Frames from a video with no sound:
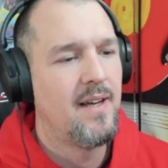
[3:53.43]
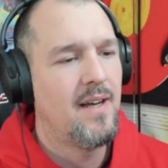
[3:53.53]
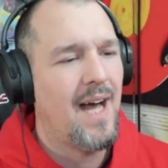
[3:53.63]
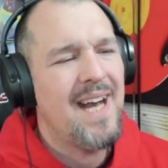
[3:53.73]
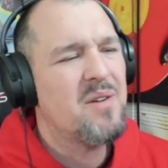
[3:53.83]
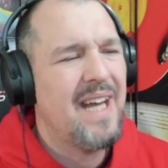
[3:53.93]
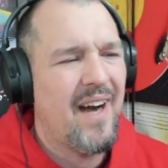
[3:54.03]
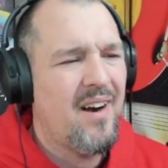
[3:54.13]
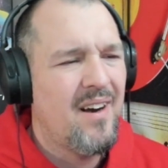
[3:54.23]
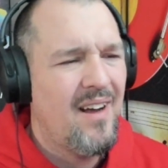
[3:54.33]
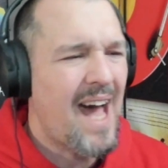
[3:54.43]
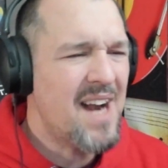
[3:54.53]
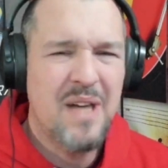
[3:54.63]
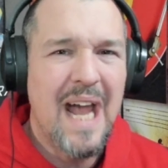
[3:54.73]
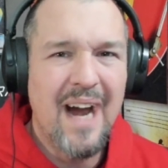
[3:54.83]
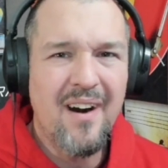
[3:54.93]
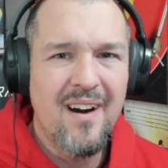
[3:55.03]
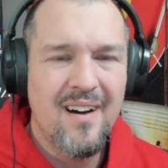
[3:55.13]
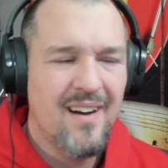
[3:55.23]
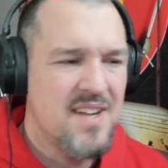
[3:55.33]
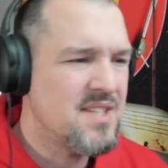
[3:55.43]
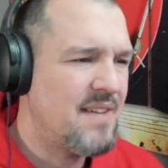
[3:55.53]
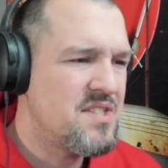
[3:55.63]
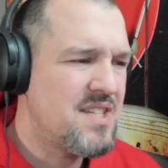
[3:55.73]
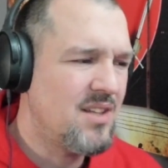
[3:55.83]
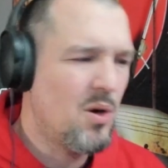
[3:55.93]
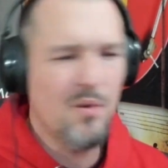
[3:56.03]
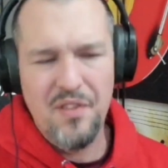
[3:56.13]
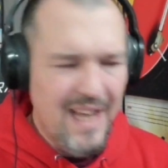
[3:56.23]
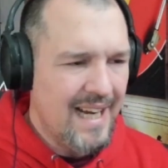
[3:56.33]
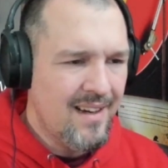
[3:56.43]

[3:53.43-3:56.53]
don't care. I still haven't seen the whole thing.